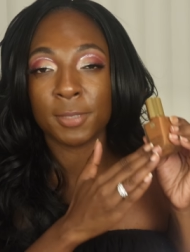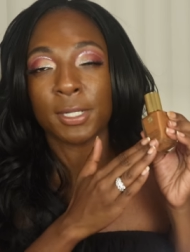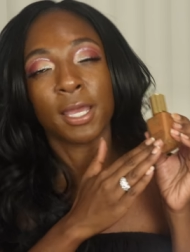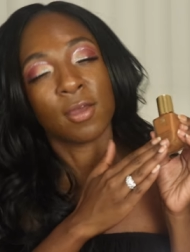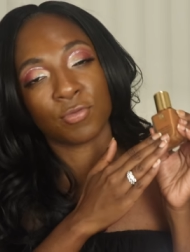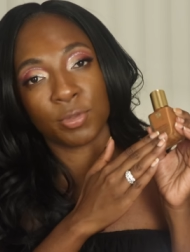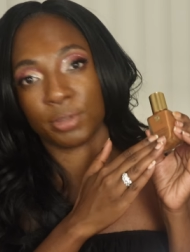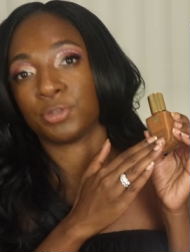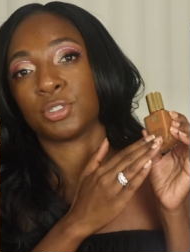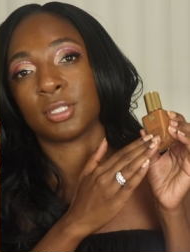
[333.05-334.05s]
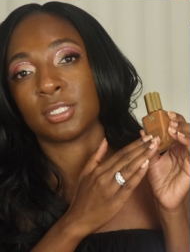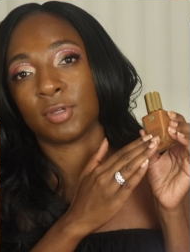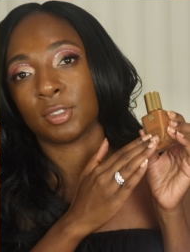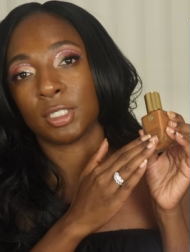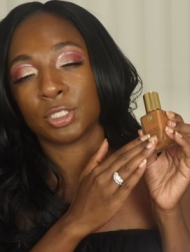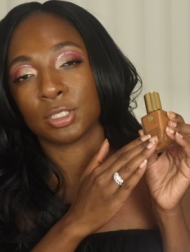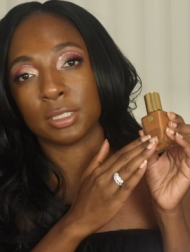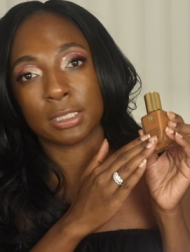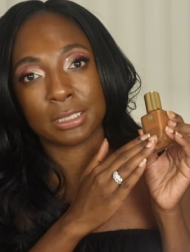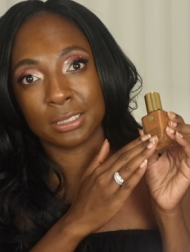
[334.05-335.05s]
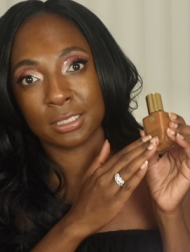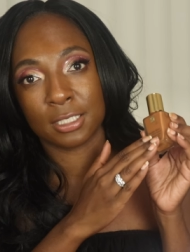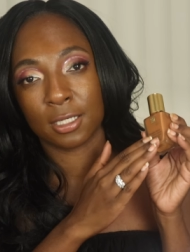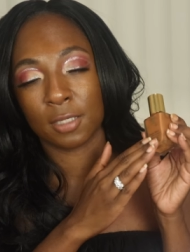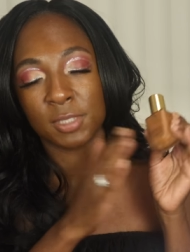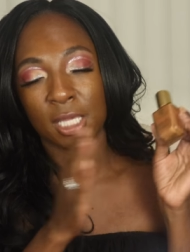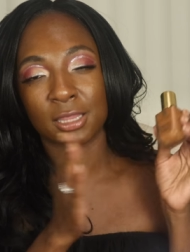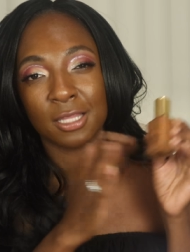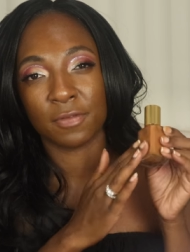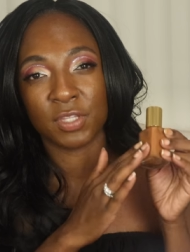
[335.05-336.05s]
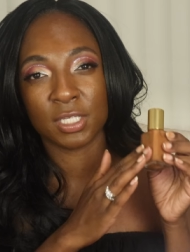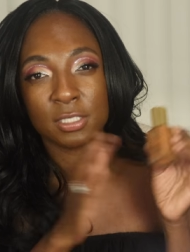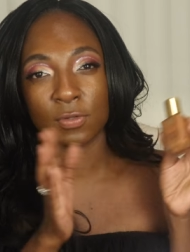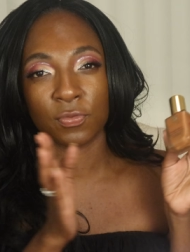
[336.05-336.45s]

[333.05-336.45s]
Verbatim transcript: but I have repurchased this foundation like six times. I love this.